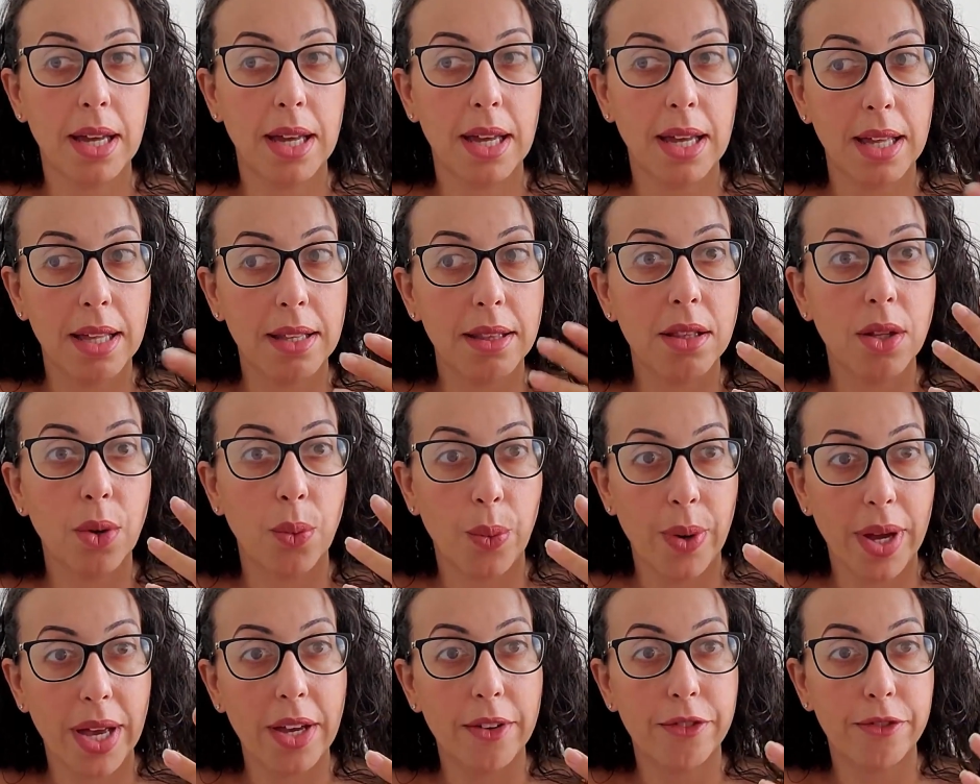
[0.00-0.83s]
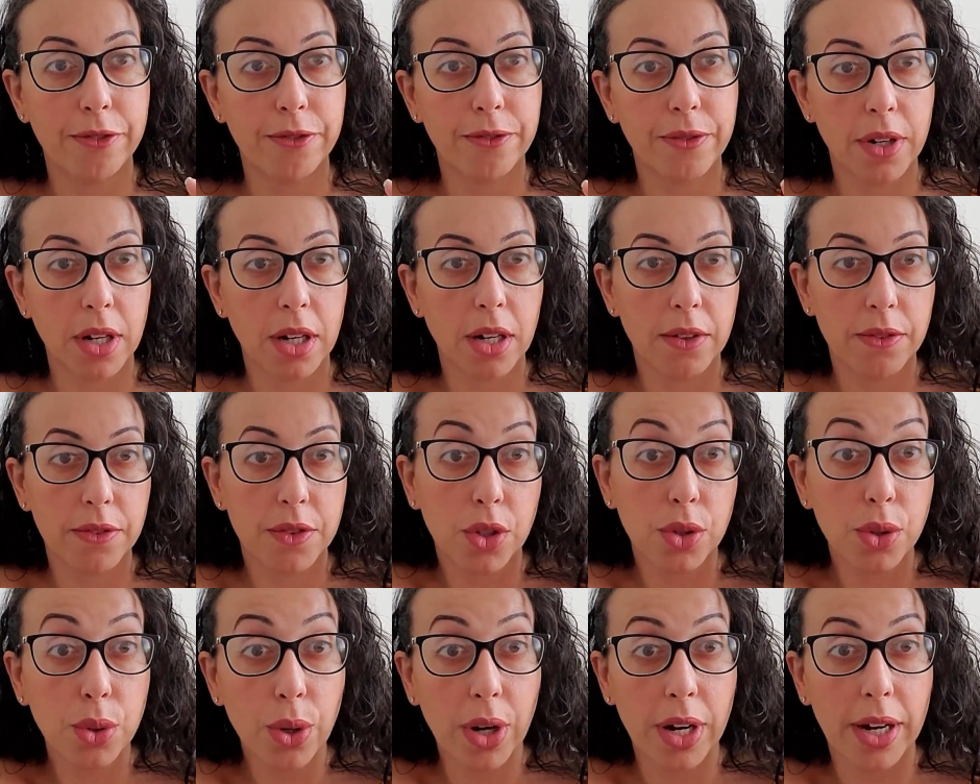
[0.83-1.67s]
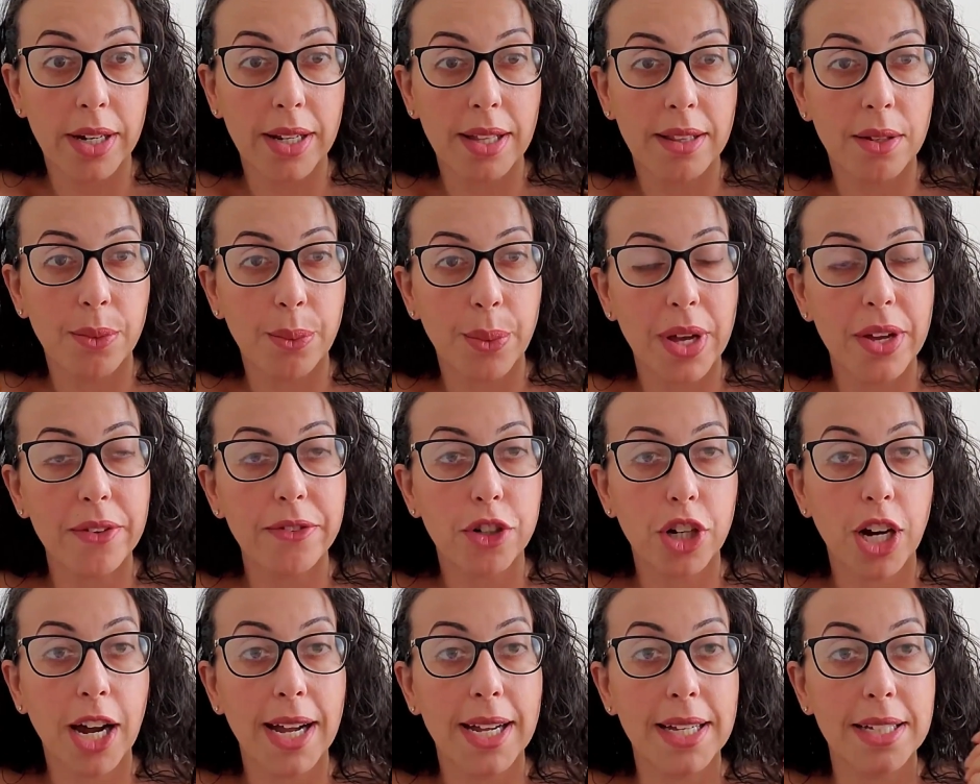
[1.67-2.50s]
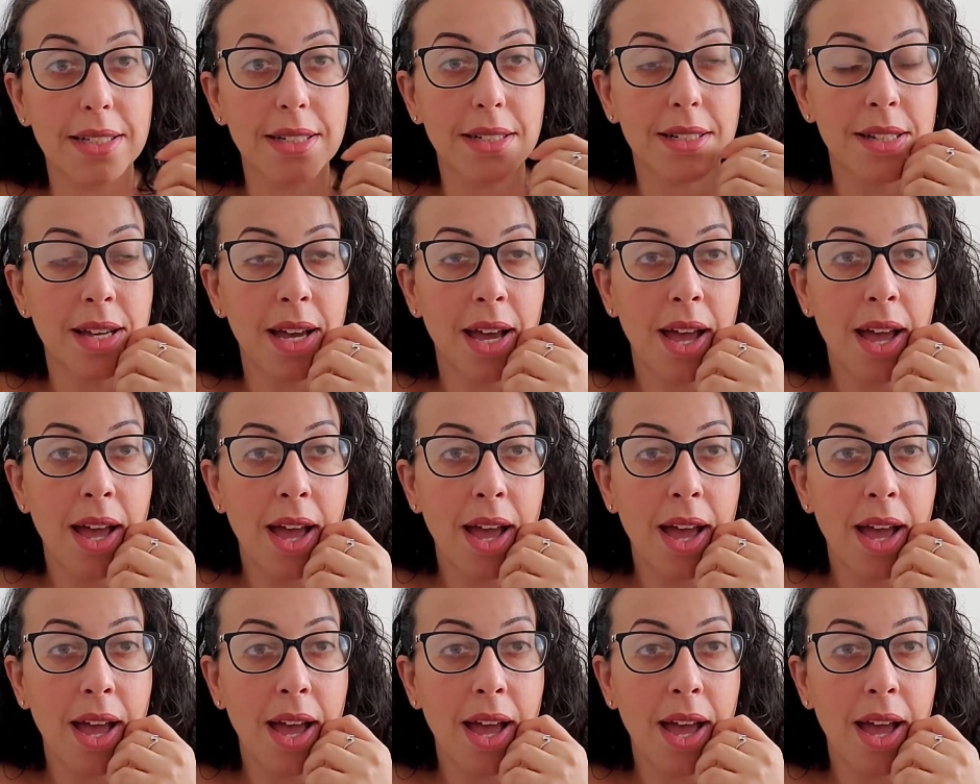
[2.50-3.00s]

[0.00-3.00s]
in the way of the Lord, in the way of Christ.